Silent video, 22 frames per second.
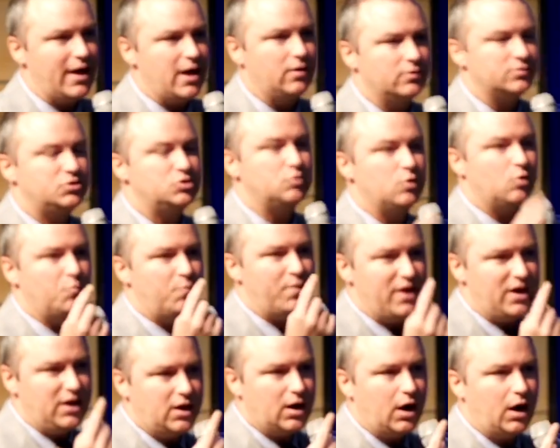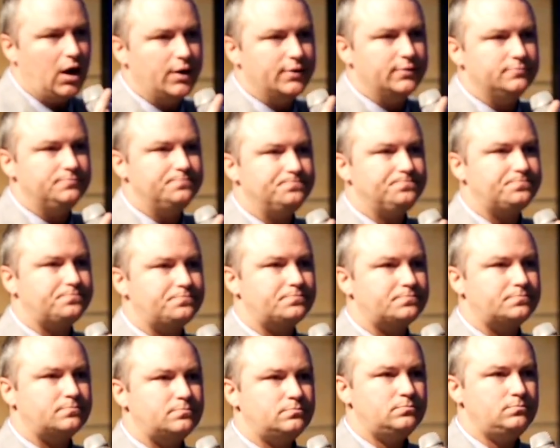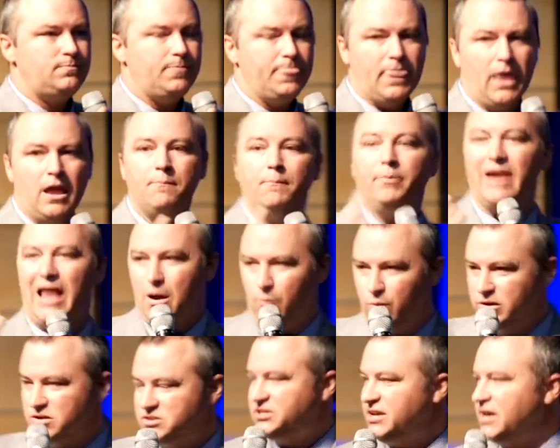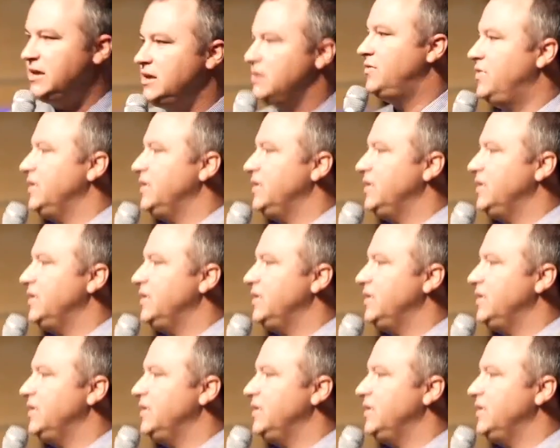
out to obey God. But I will tell you